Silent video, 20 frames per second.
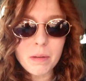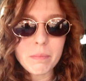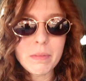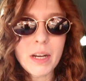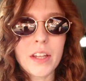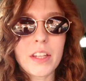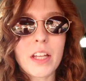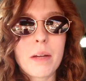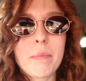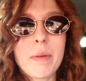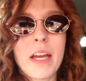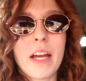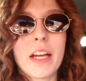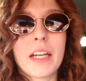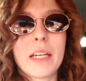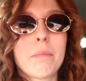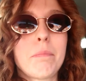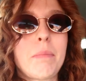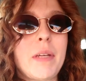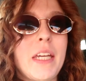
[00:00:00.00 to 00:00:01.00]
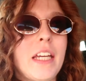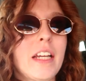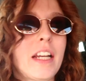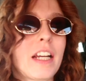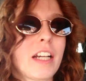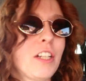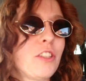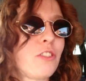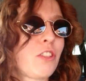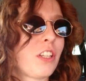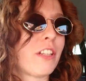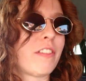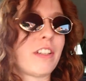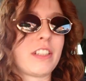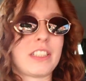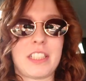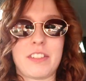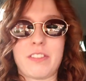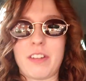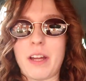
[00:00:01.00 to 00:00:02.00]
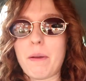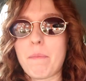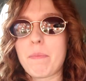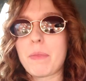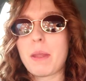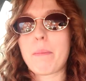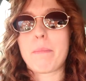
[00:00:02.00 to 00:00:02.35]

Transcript: now that I'm here, I can pee and I can drink the rest of it.